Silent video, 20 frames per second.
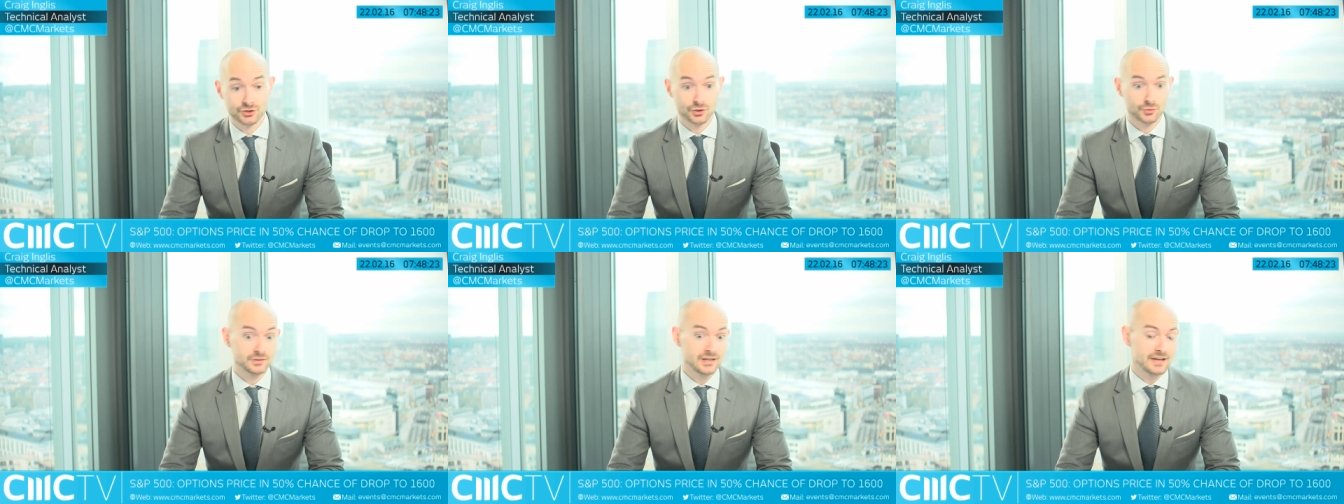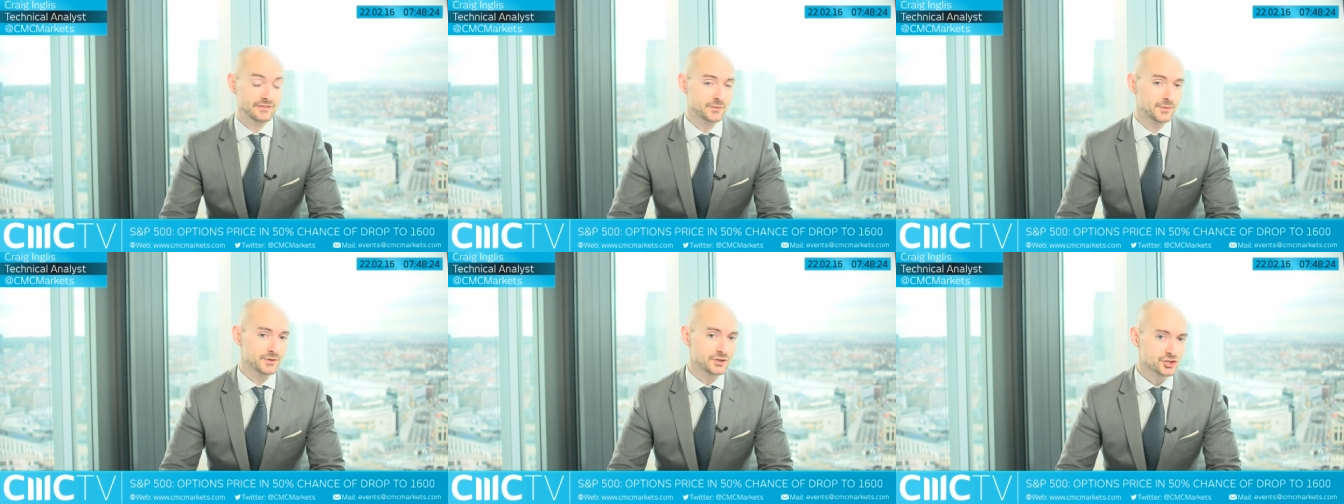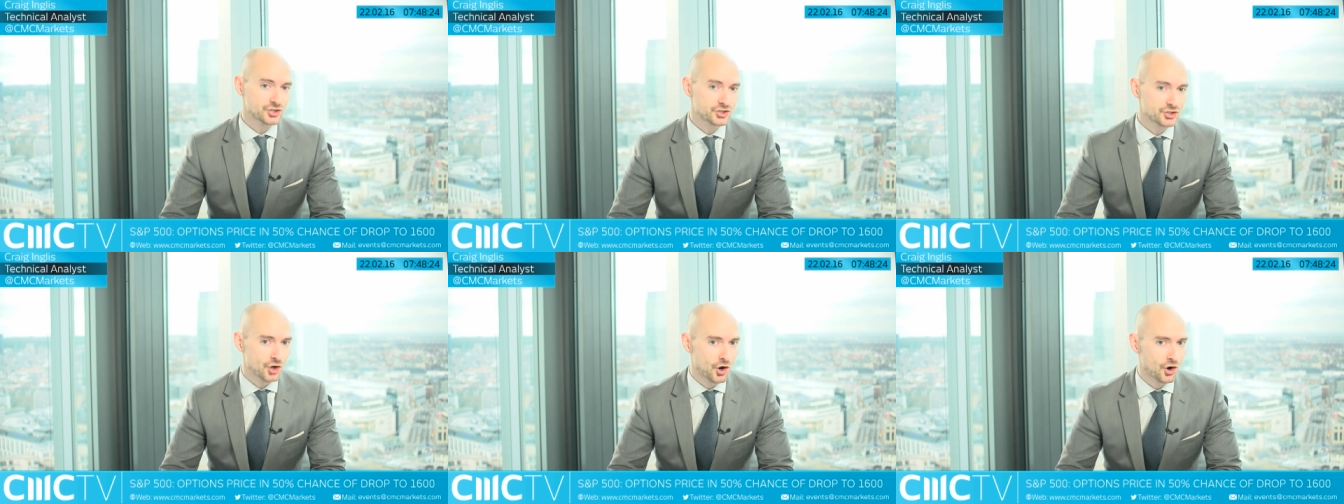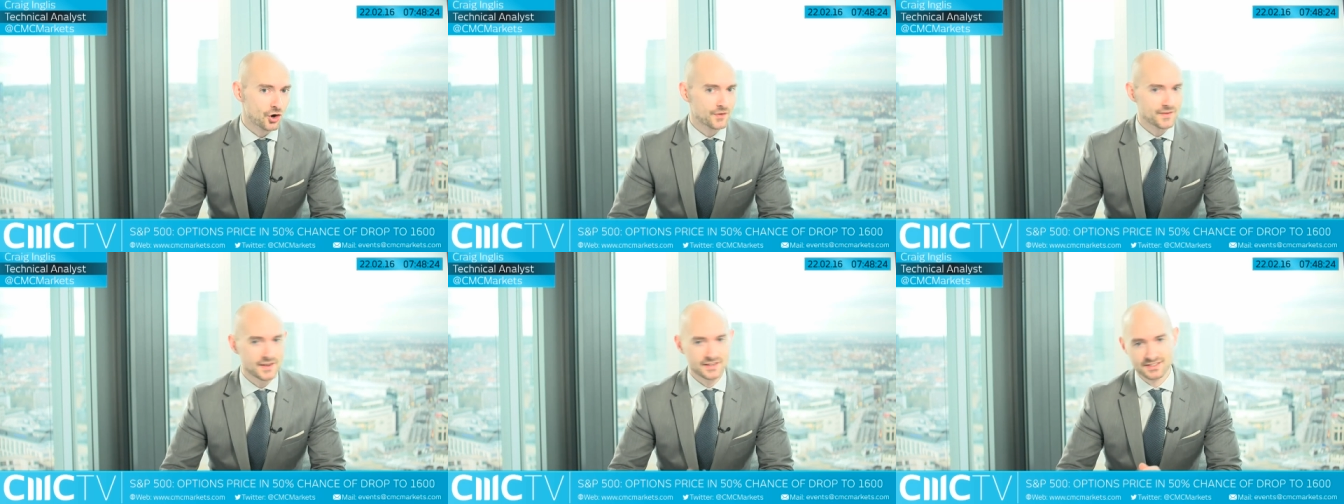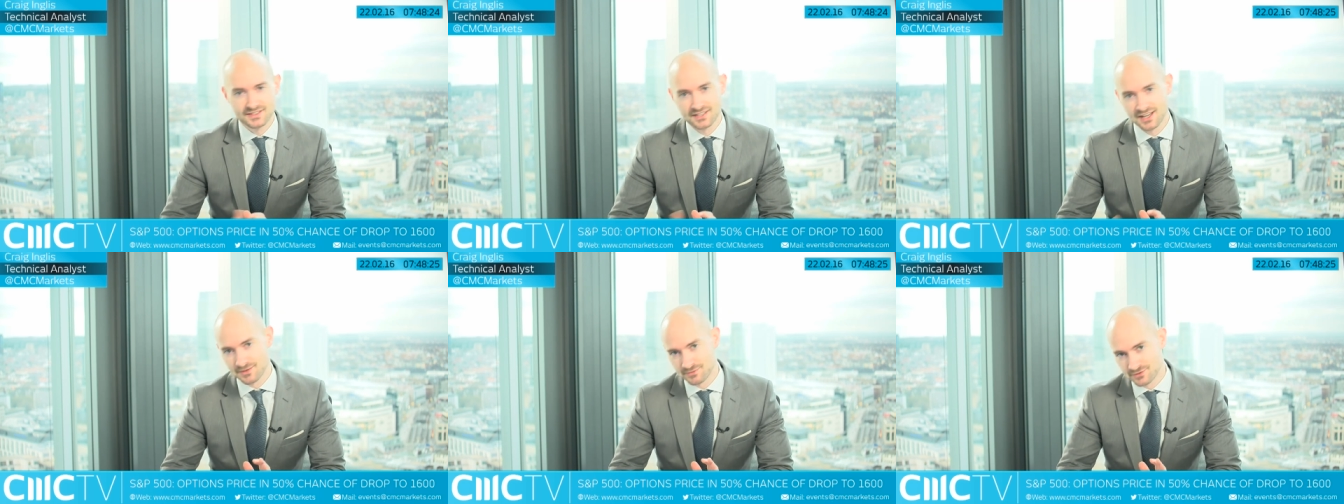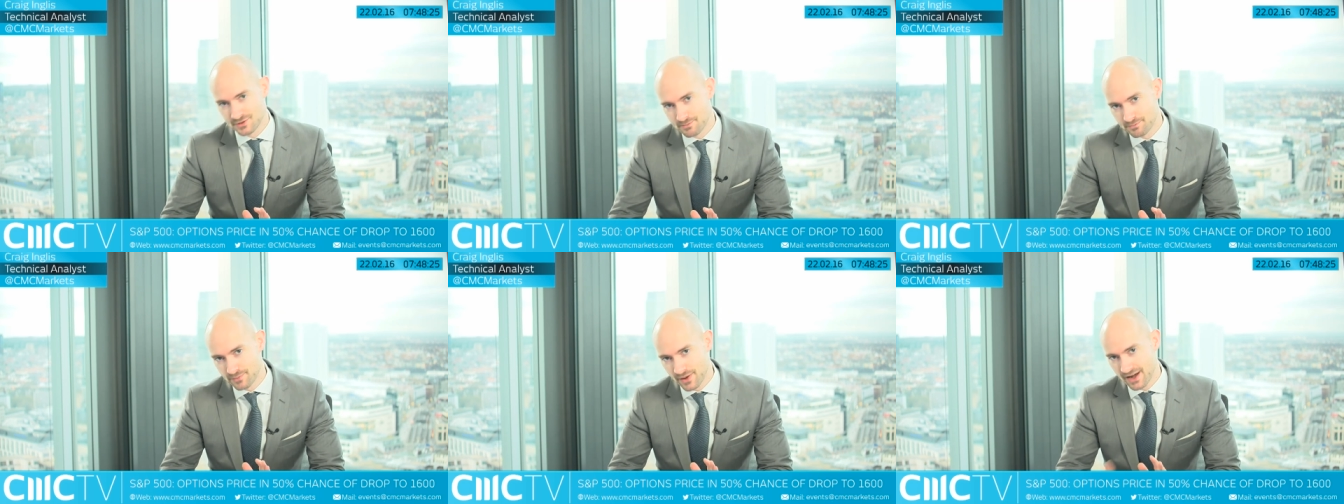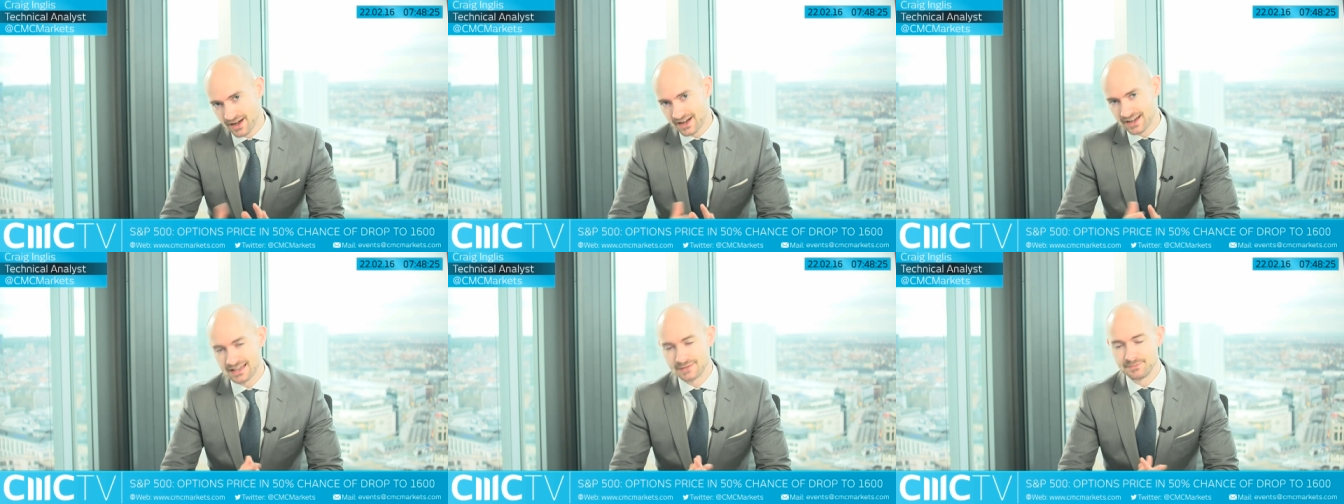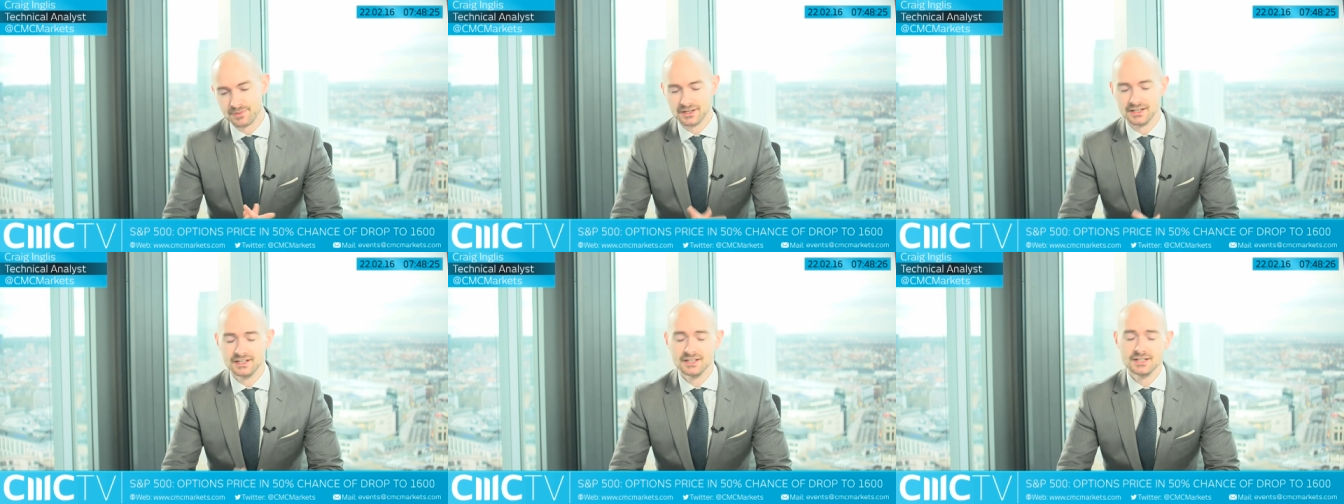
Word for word: you know, when everybody's short, that's time to buy, but